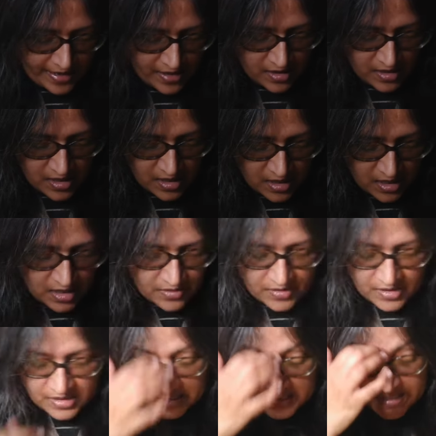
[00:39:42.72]
The
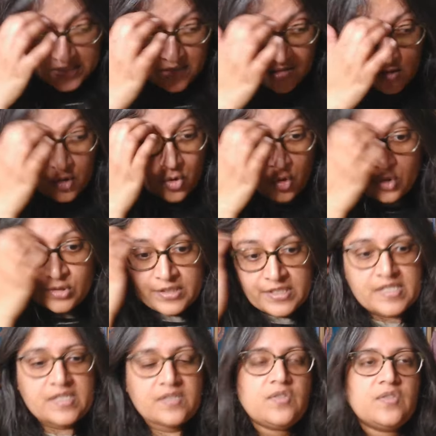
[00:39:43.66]
goal is to
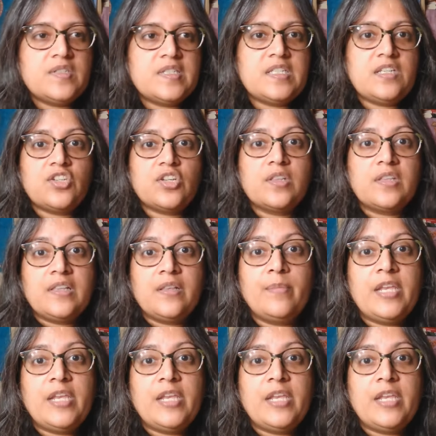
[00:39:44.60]
stitch a little bit each month,